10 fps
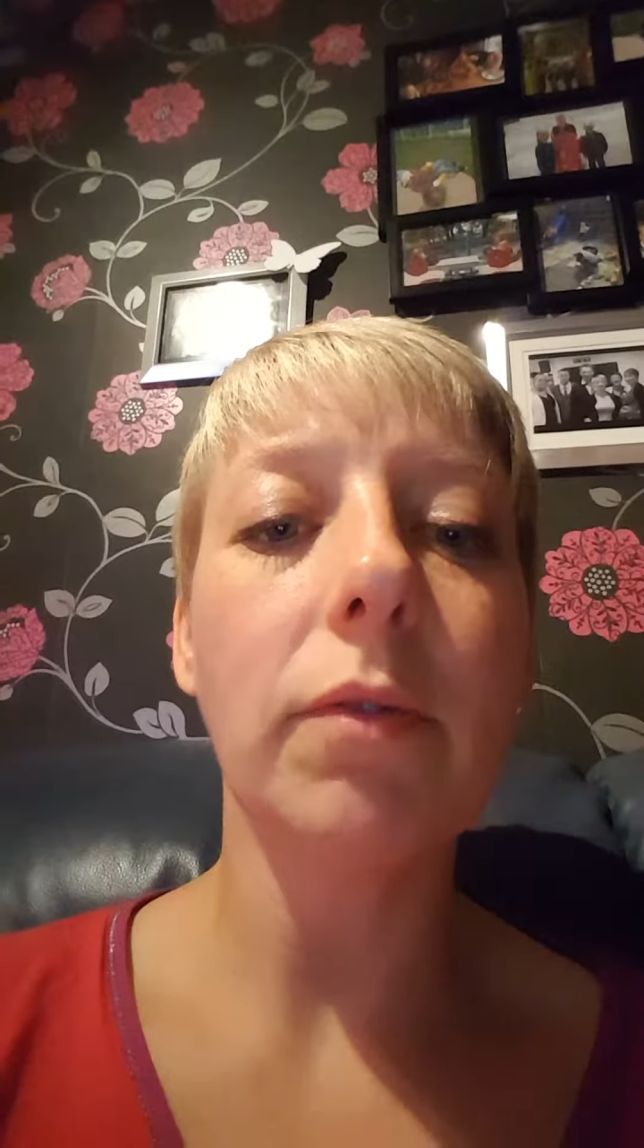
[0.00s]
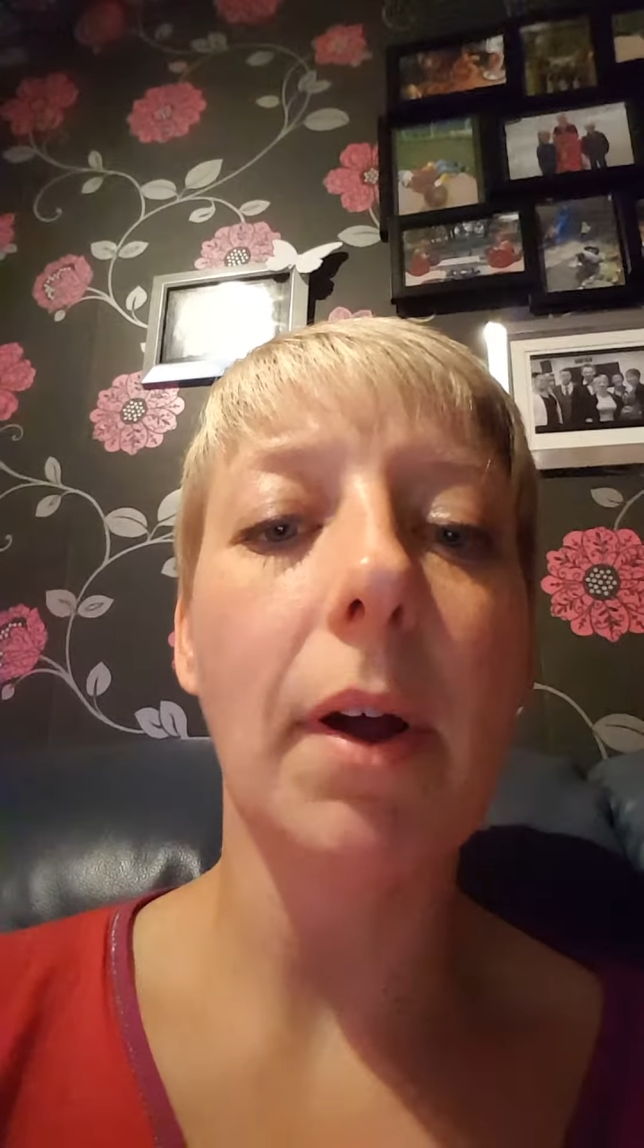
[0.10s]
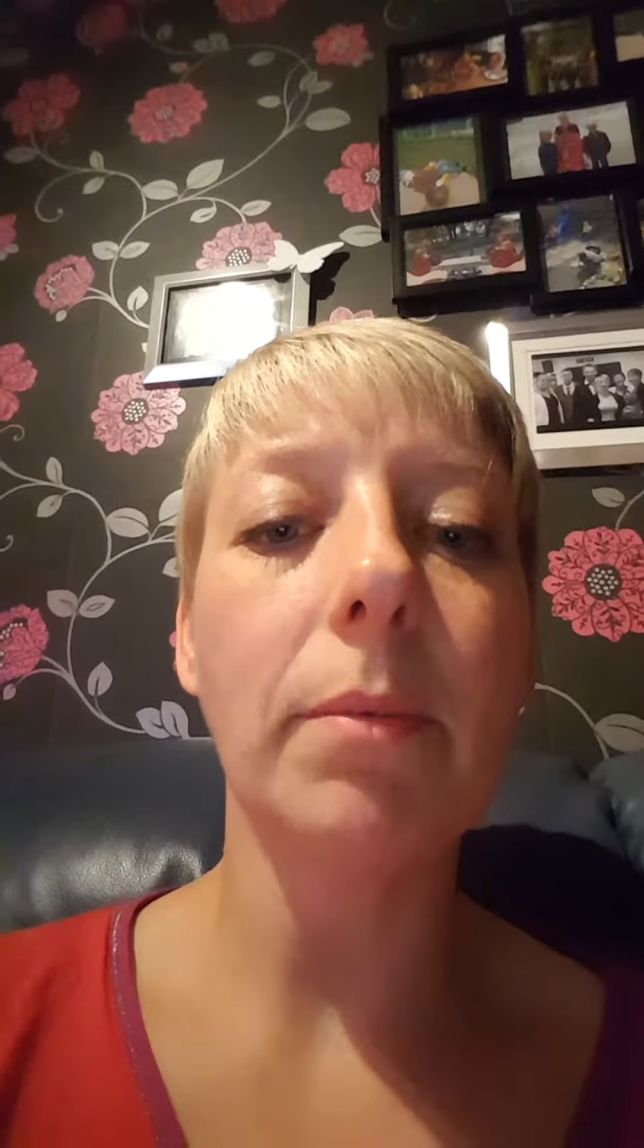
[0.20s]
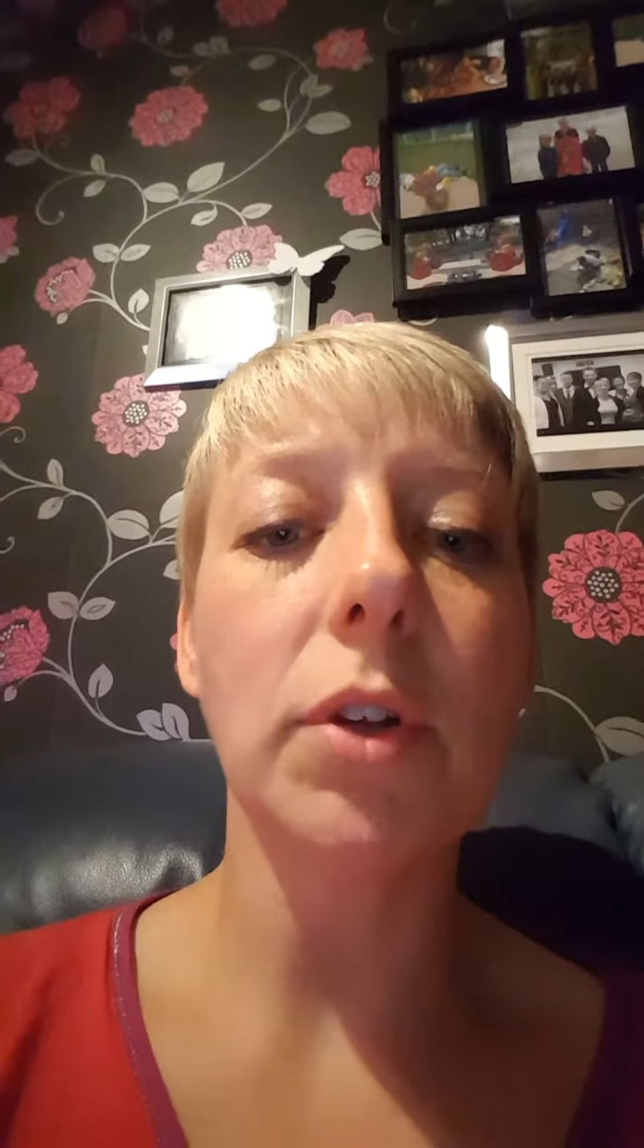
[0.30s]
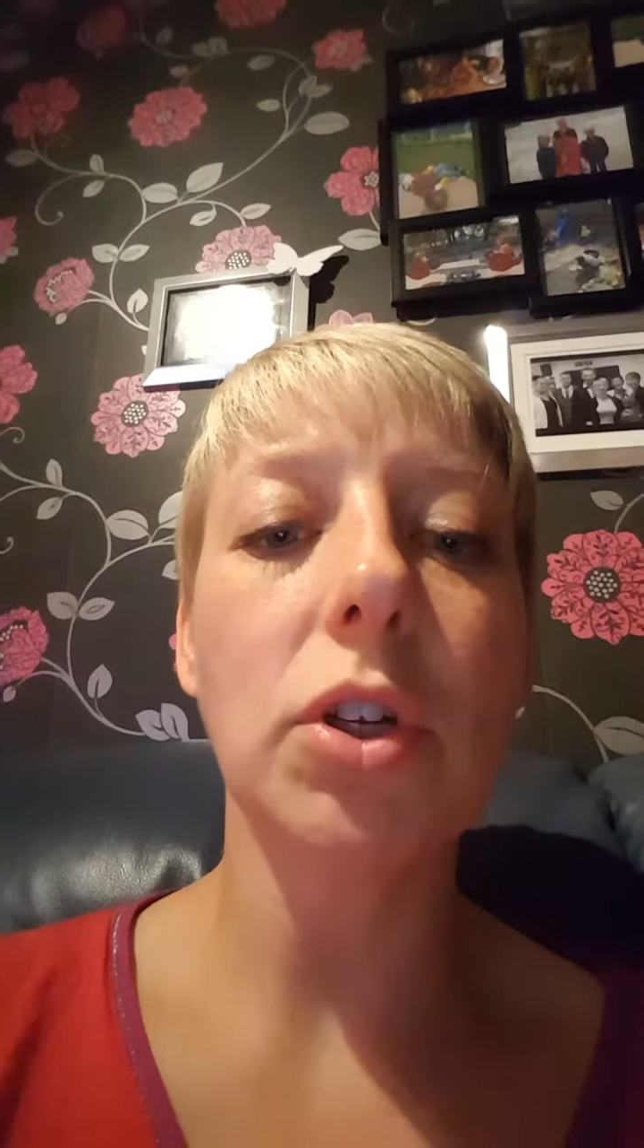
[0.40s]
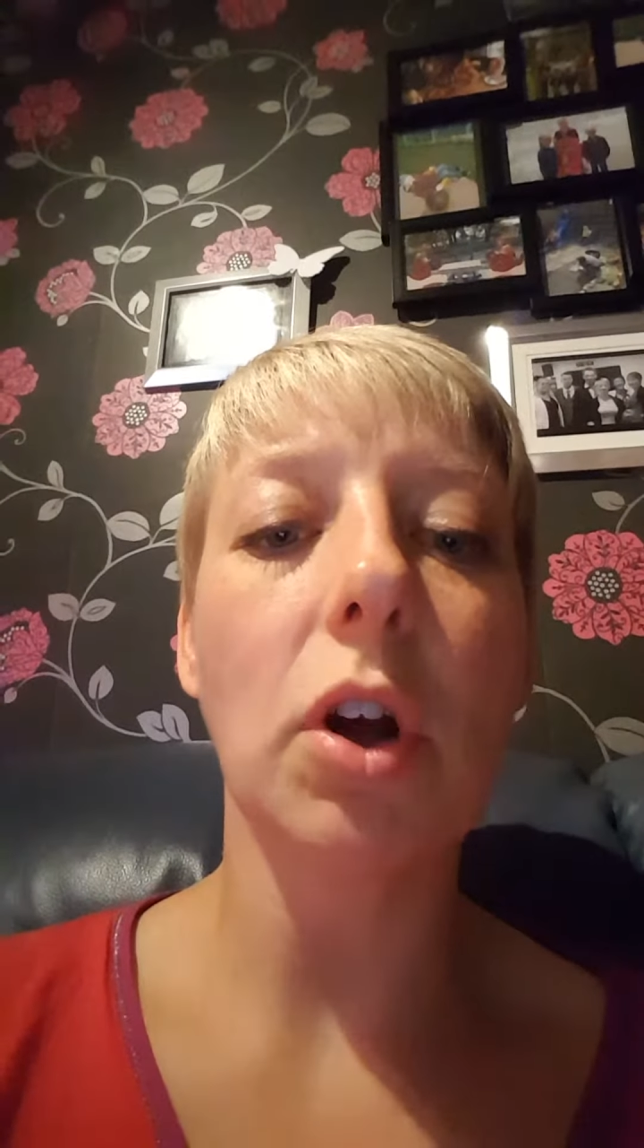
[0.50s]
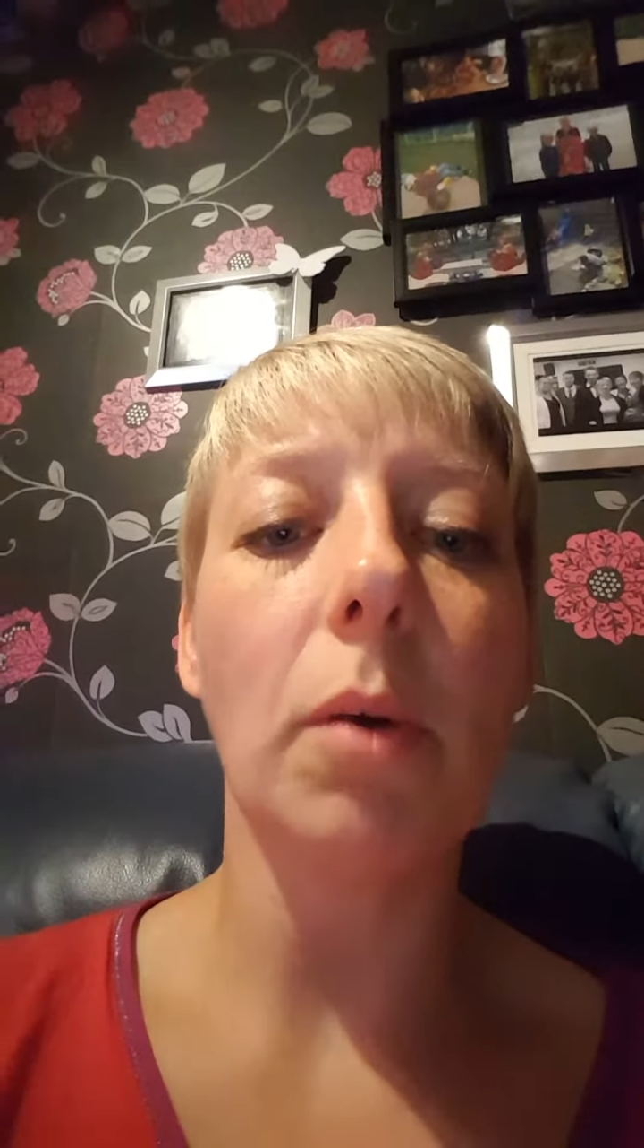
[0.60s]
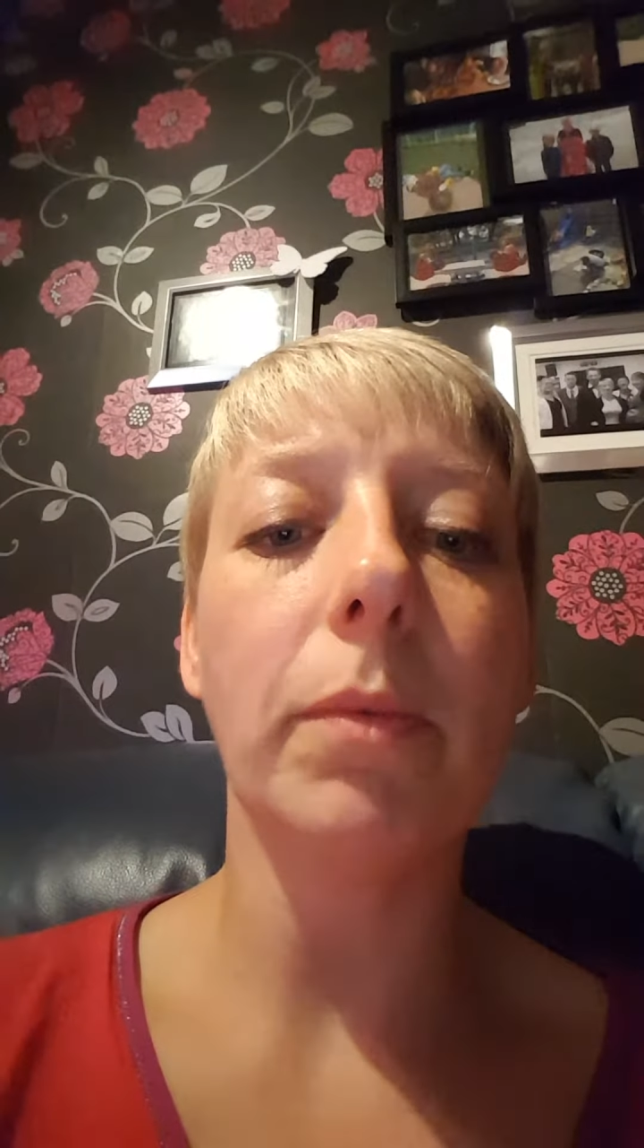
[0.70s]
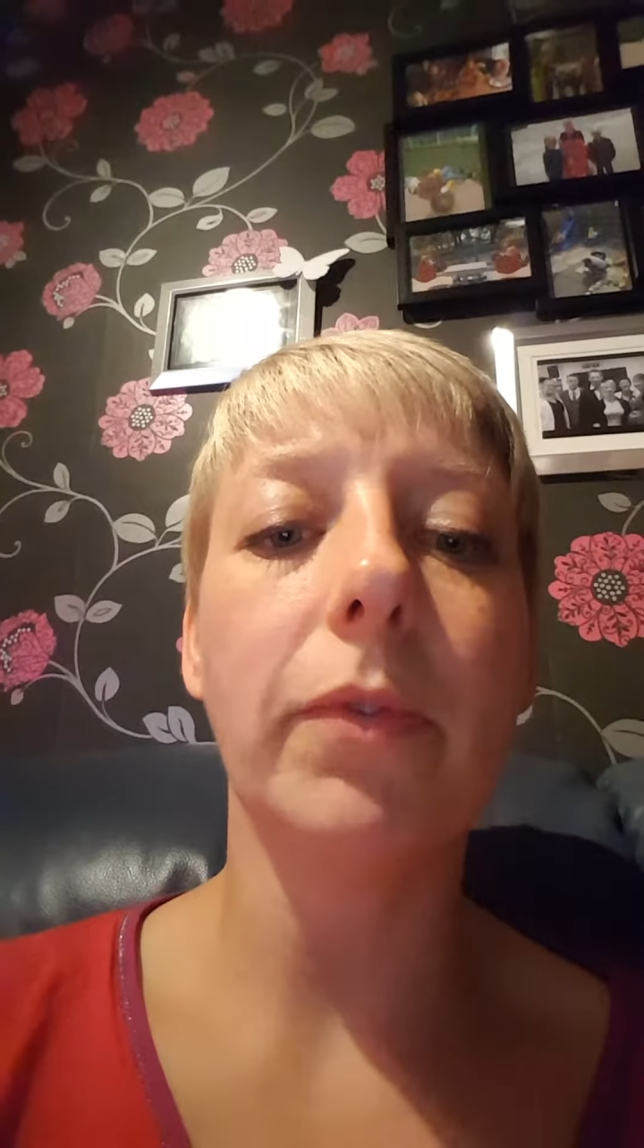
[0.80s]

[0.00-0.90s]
around the shop